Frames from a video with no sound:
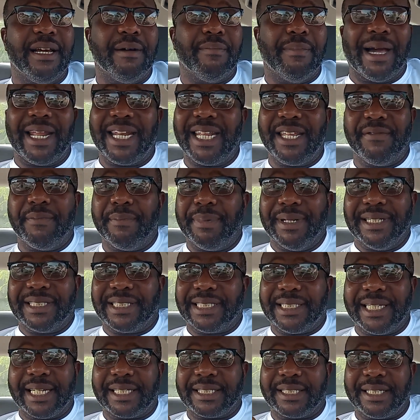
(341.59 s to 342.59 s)
Might have even been
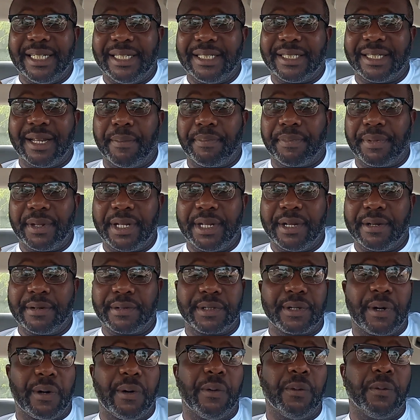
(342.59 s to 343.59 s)
60 something
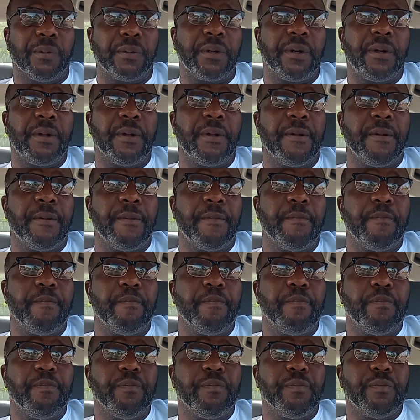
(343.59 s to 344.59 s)
years old.
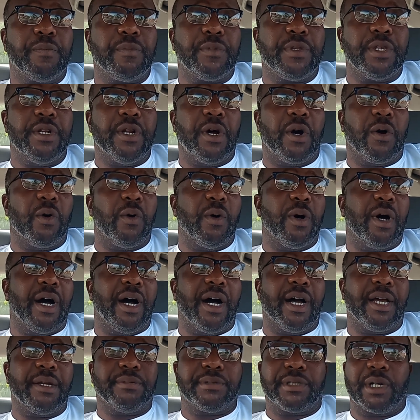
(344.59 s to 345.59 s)
He
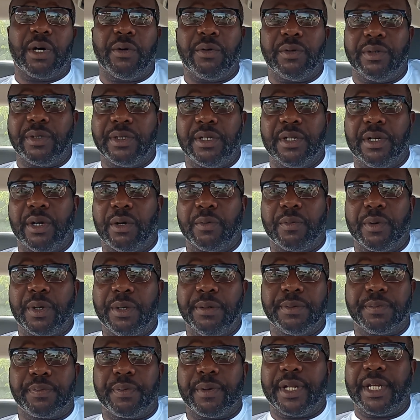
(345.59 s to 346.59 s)
was old. He
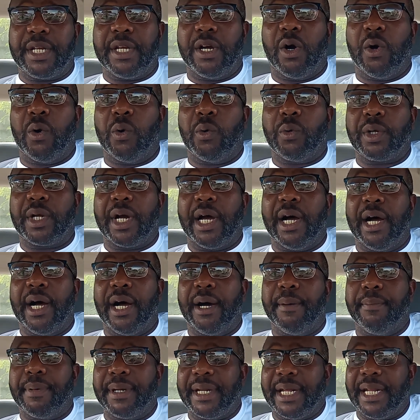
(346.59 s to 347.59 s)
was pretty old.
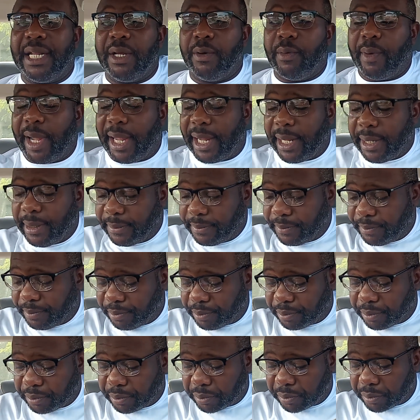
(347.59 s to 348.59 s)
But anyway,
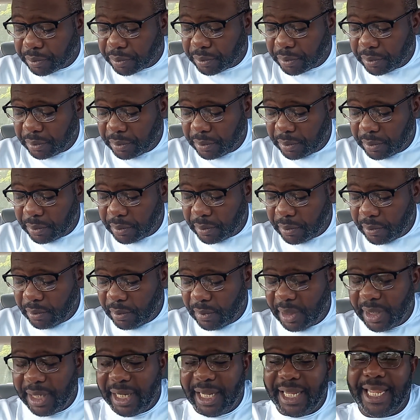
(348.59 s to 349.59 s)

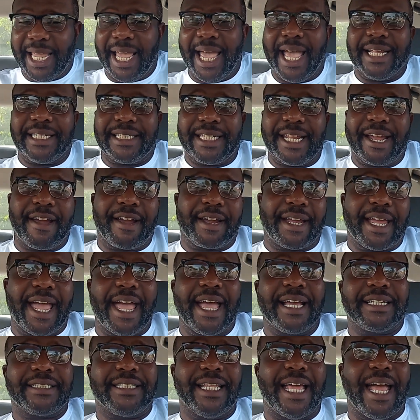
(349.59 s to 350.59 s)
Derek
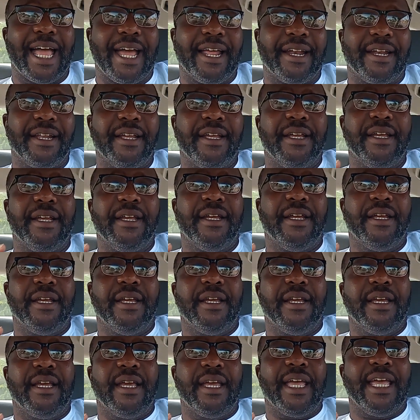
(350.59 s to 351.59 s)
asked that,
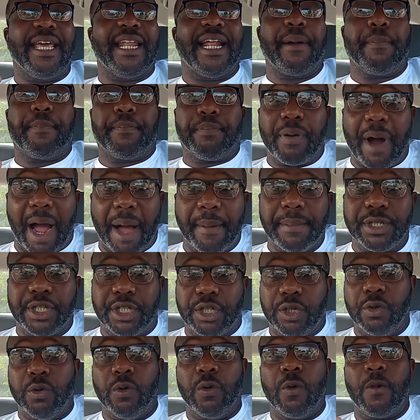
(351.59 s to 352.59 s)
and I
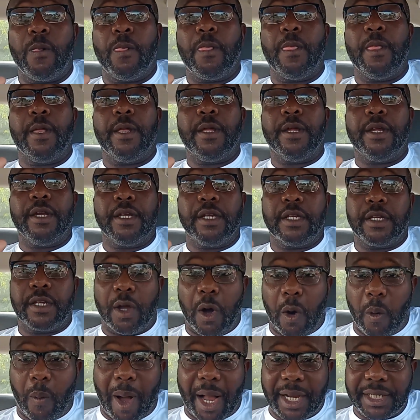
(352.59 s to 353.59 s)
promise you,
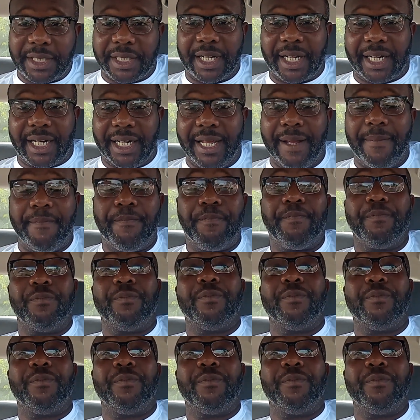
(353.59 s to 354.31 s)
go watch the clip.